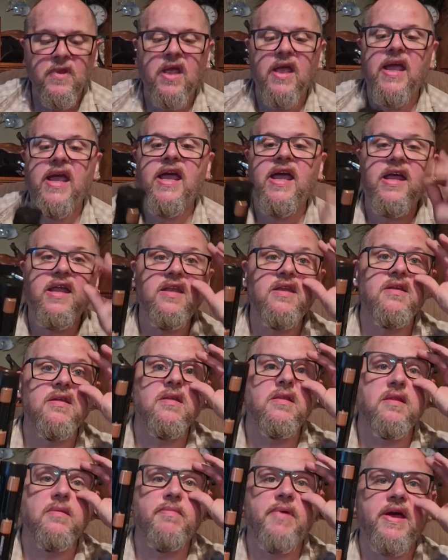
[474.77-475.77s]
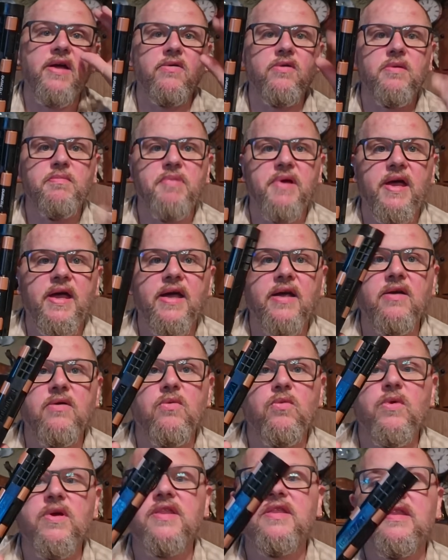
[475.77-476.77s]
And the battery pack
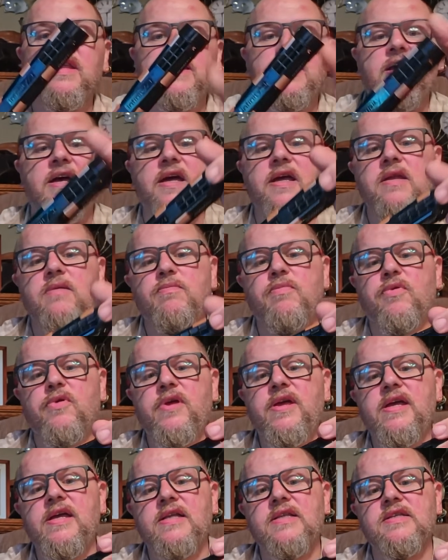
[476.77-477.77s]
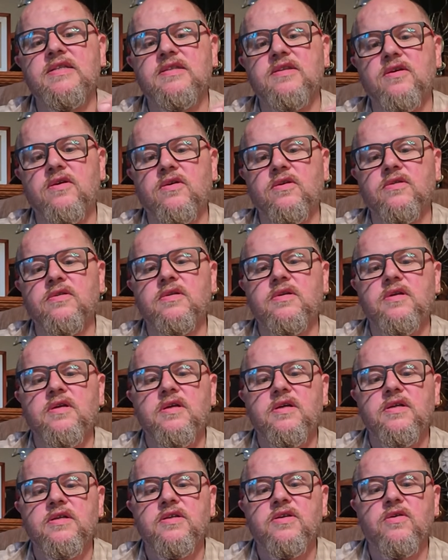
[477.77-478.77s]
with the 9 pre-installed
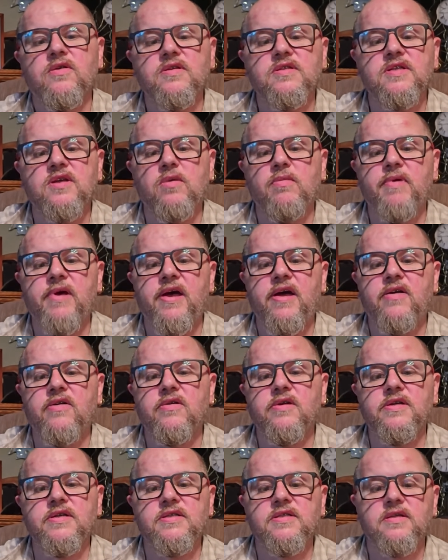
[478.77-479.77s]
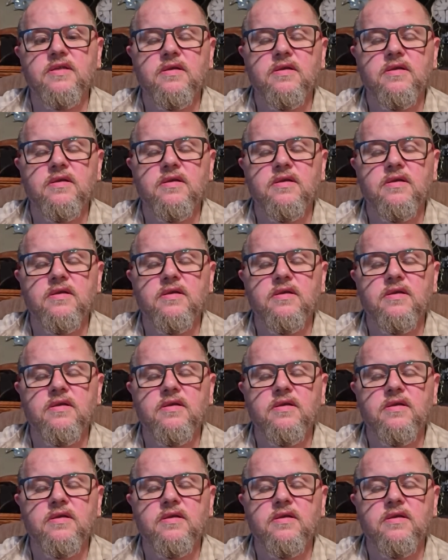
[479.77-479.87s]
Duracell batteries.